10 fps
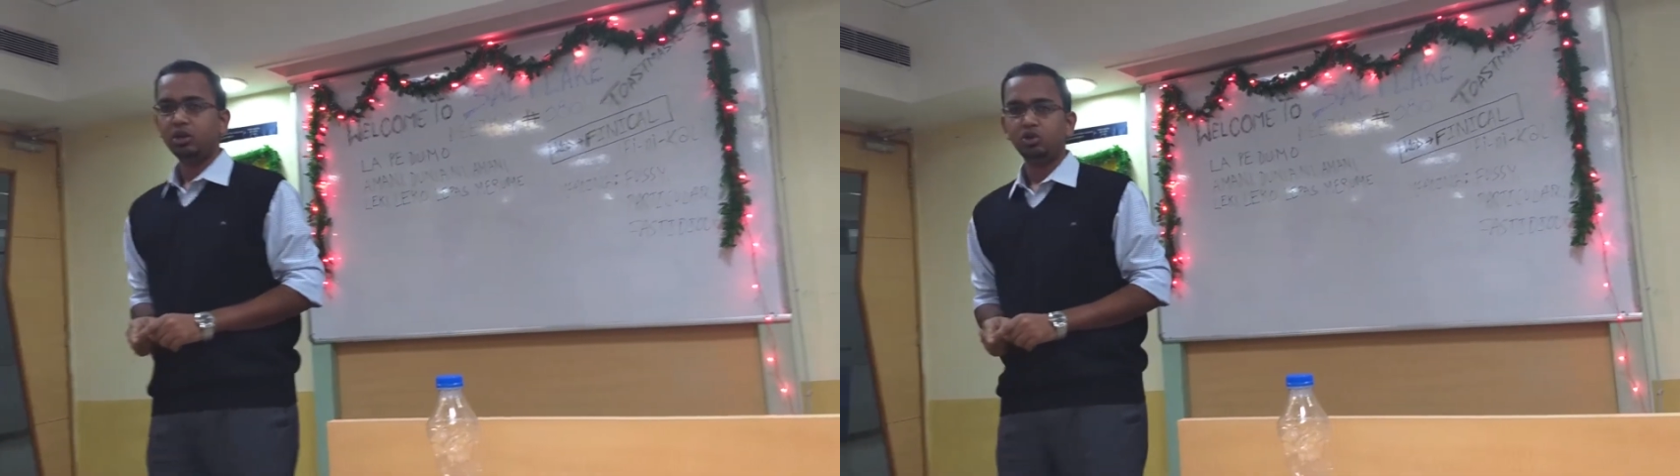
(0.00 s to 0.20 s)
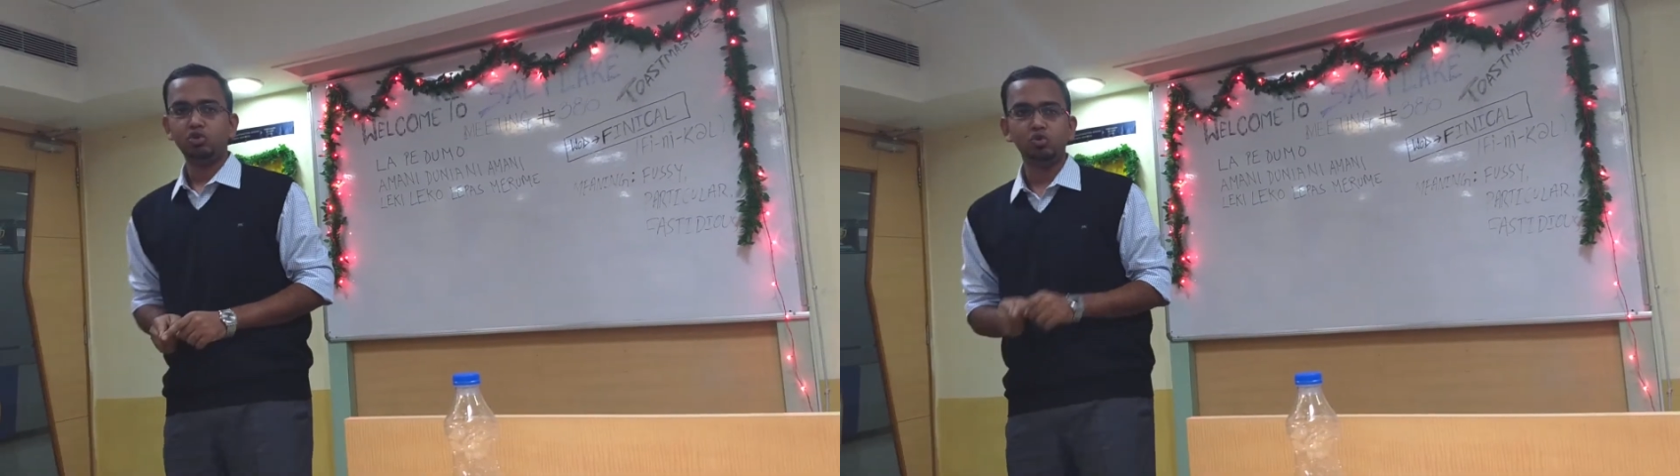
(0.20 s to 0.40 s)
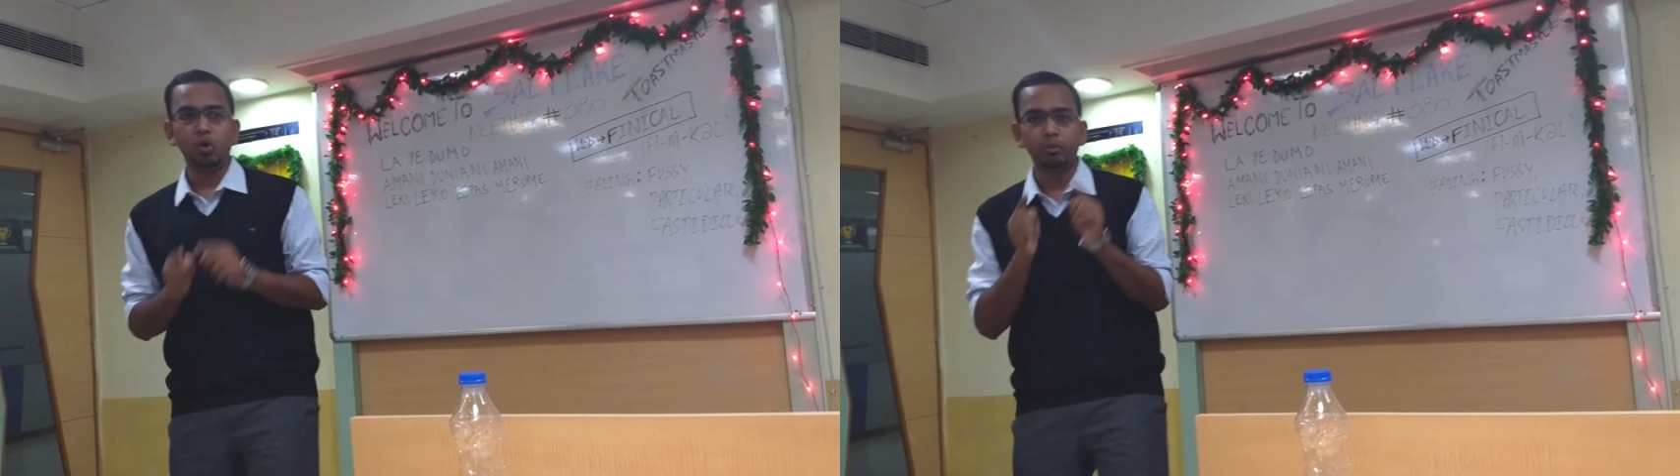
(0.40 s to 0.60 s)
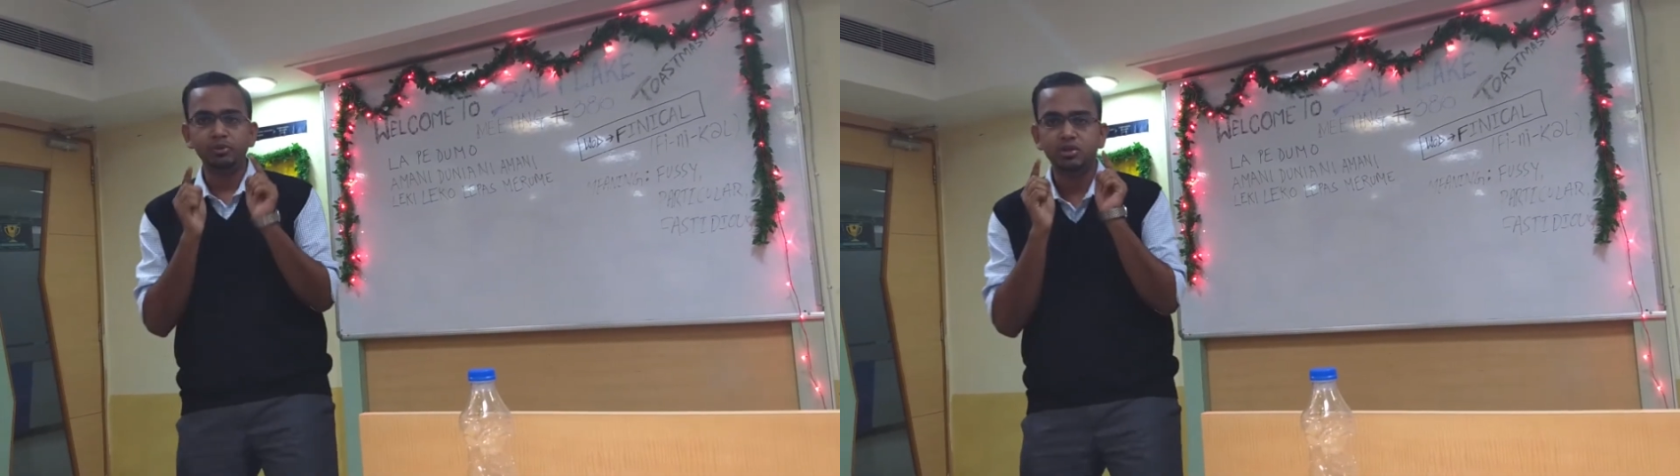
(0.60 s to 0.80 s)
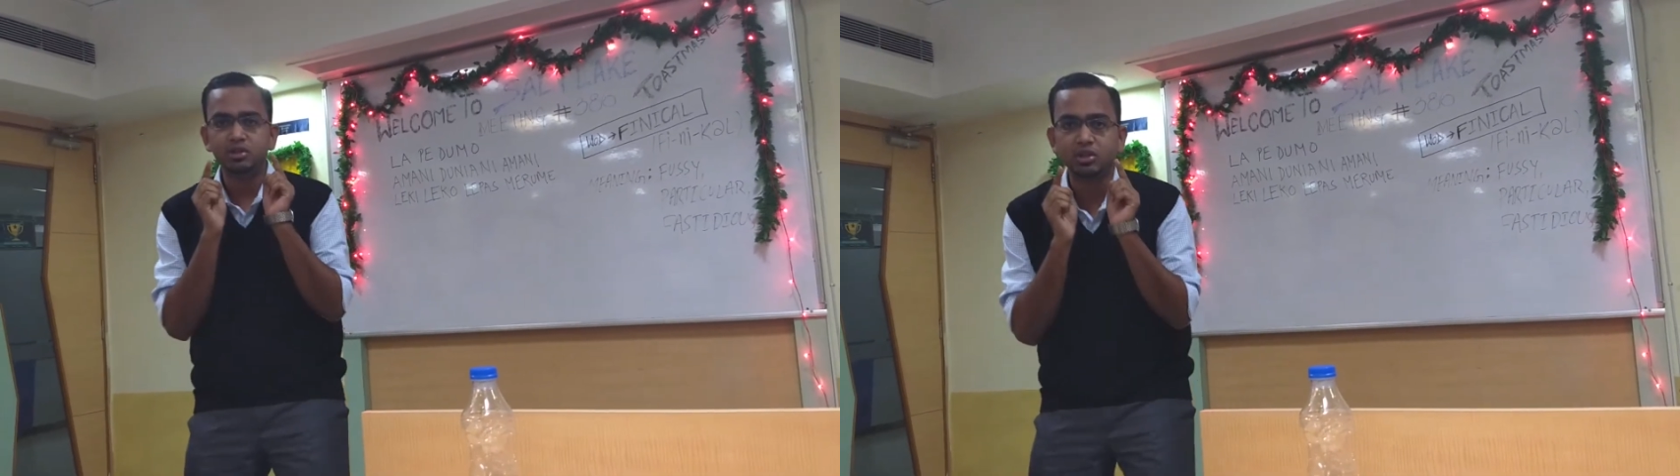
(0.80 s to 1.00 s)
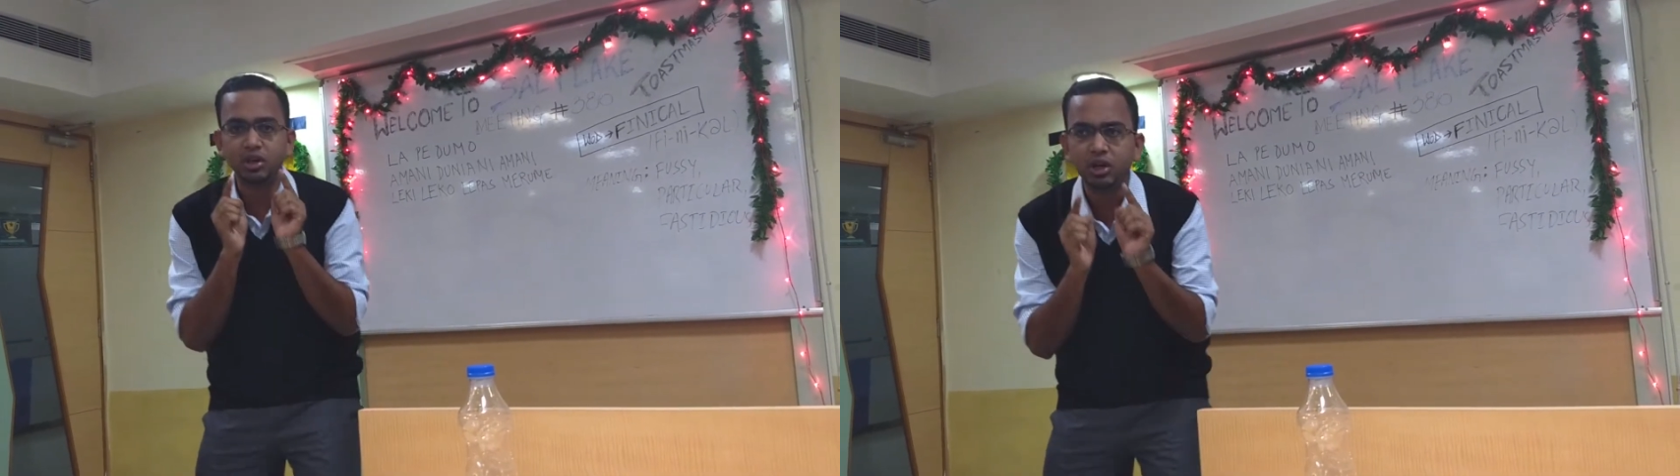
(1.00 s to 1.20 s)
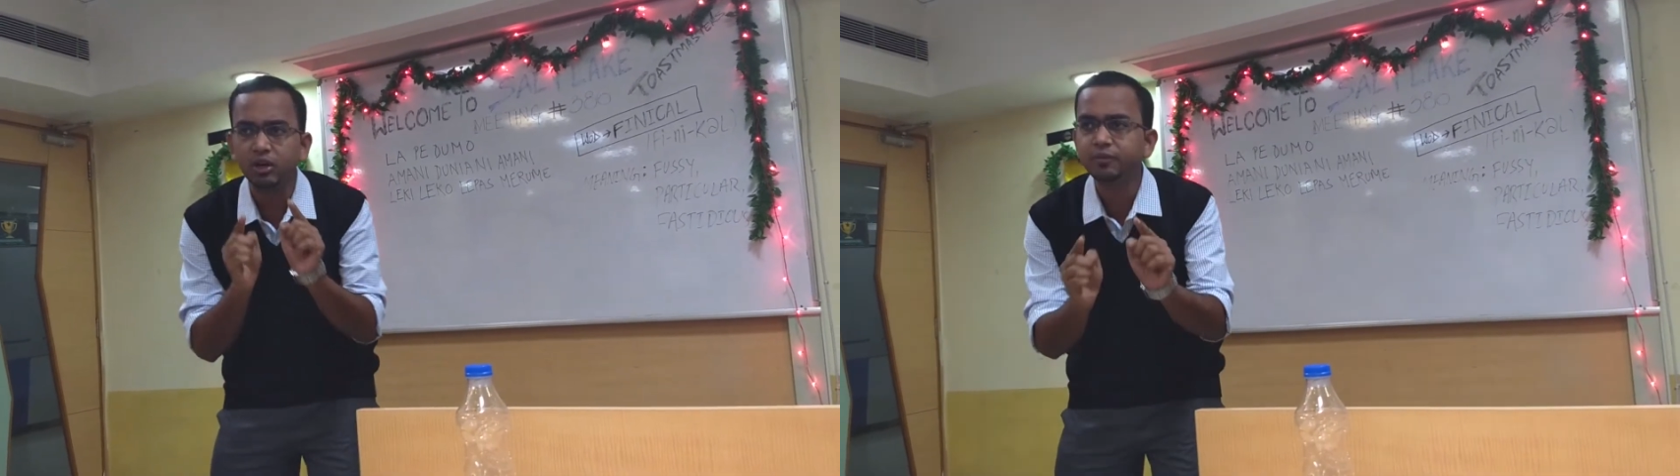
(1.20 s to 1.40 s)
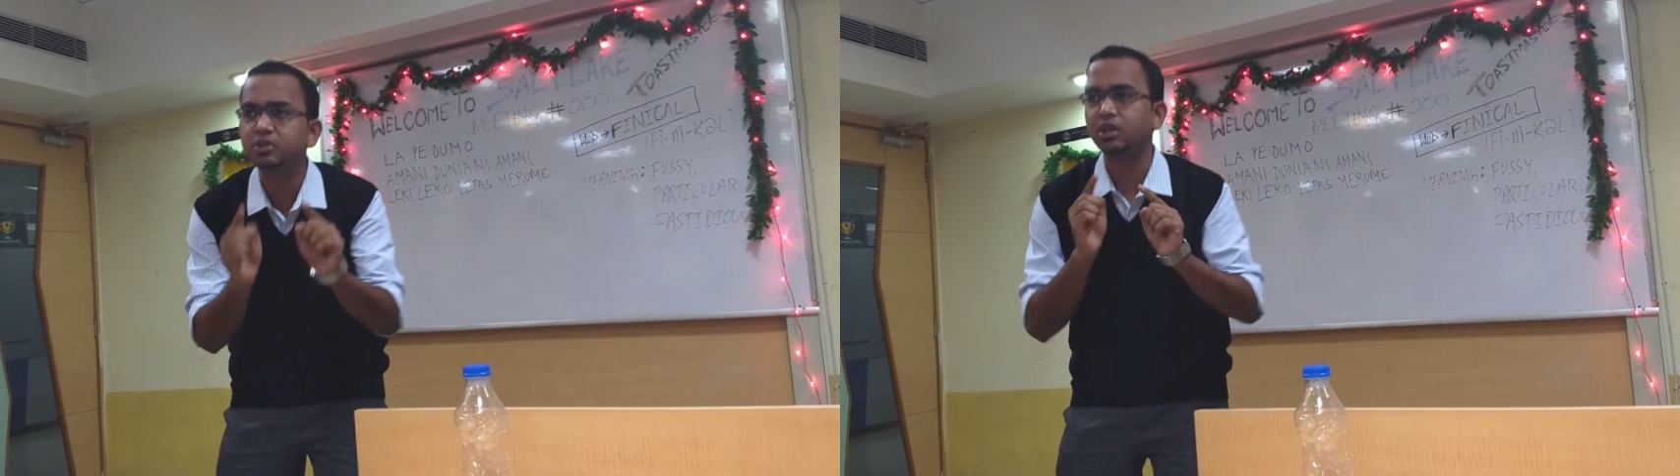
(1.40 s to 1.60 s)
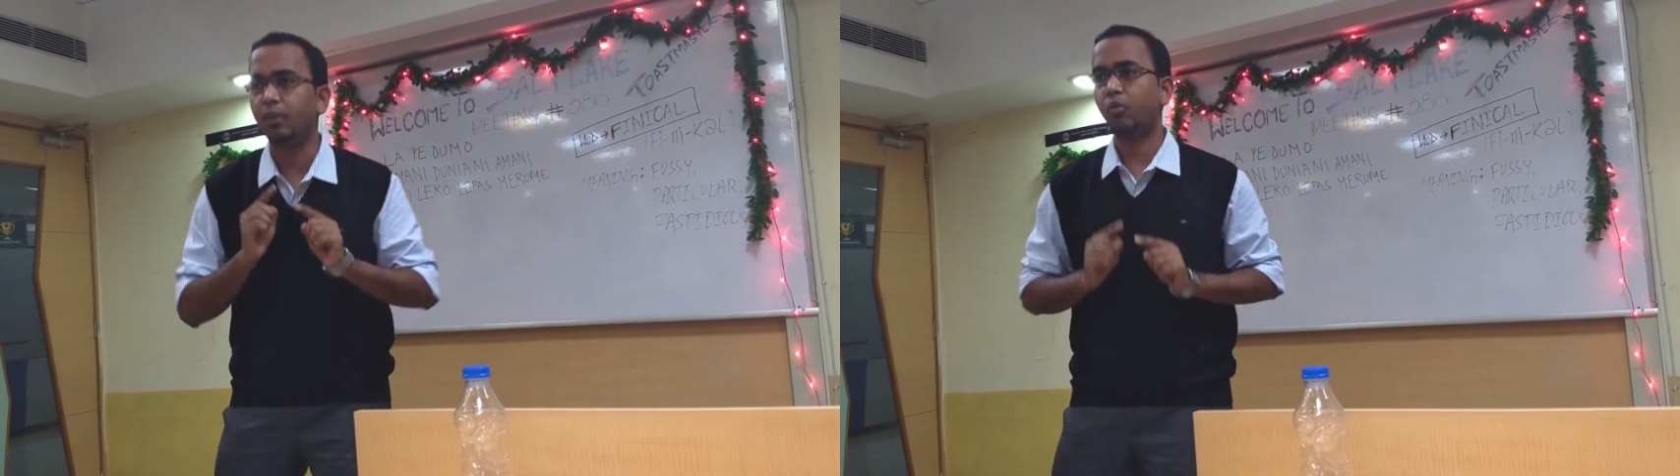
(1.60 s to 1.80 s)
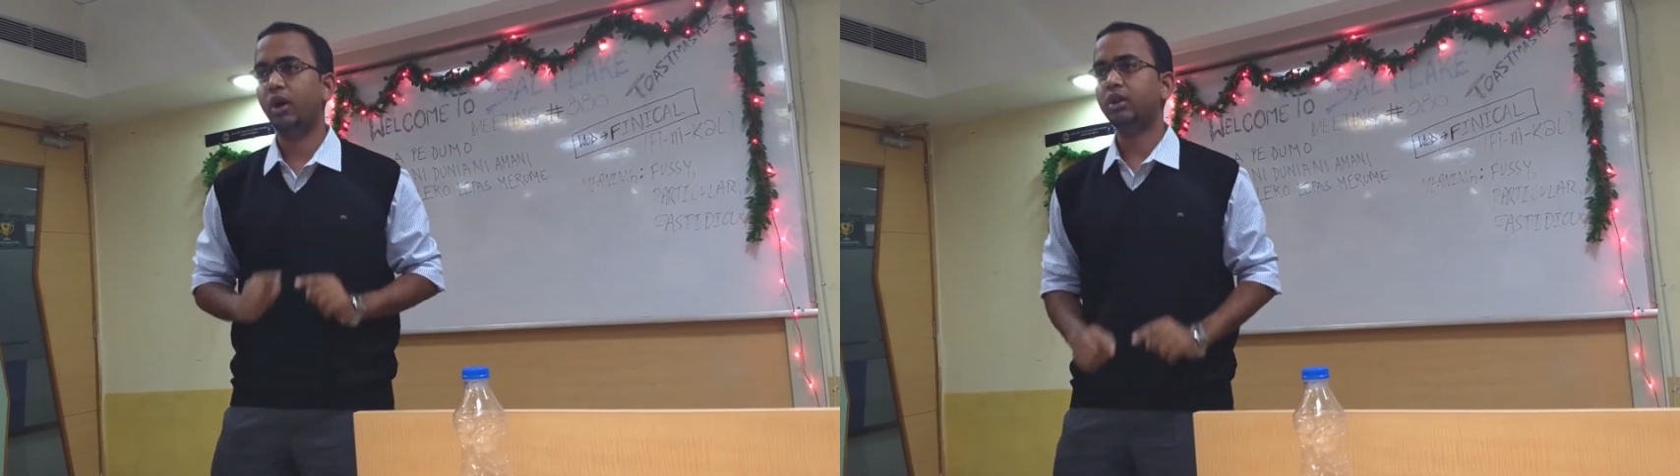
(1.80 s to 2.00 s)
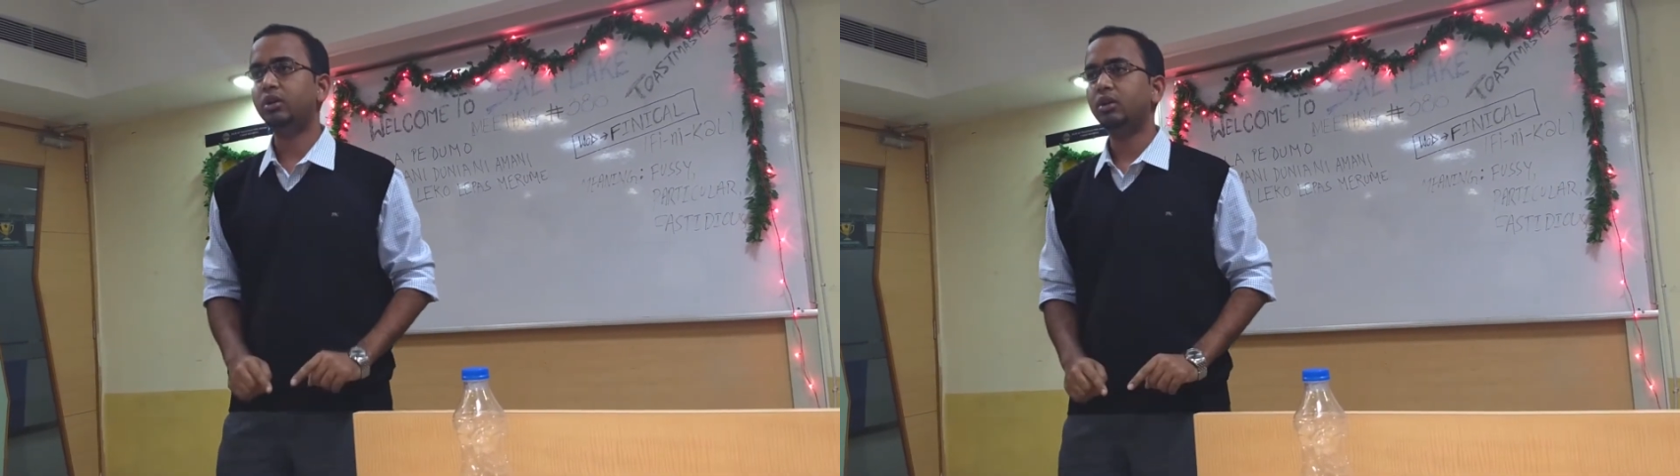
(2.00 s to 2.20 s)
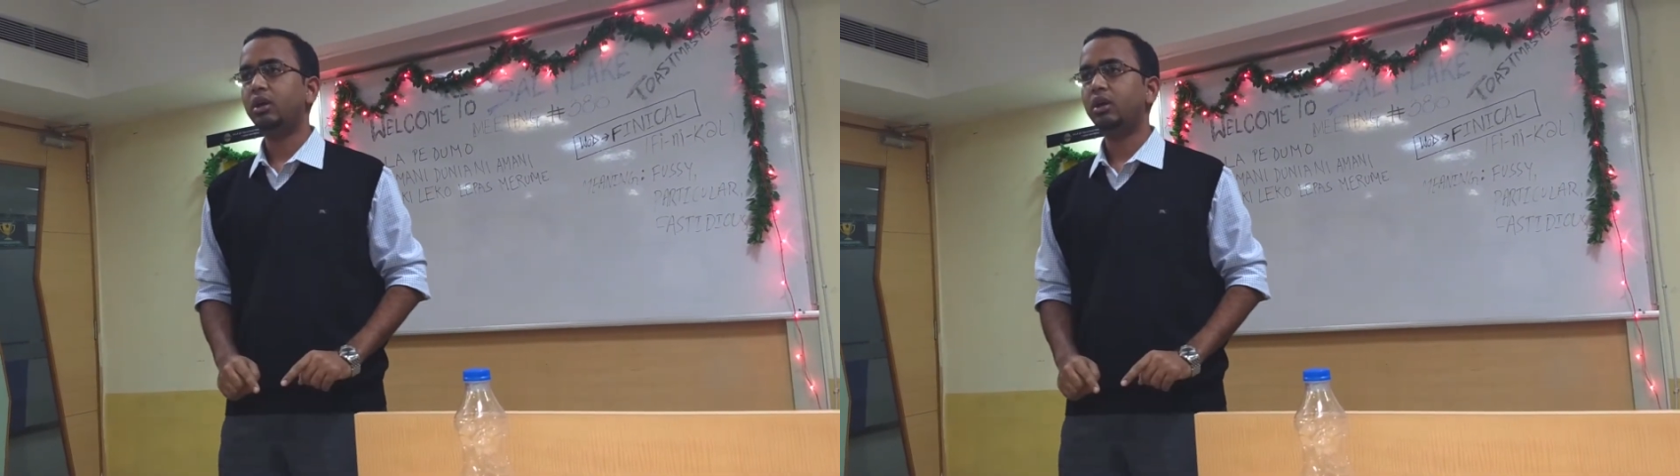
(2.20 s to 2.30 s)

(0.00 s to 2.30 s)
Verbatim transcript: you observe someone,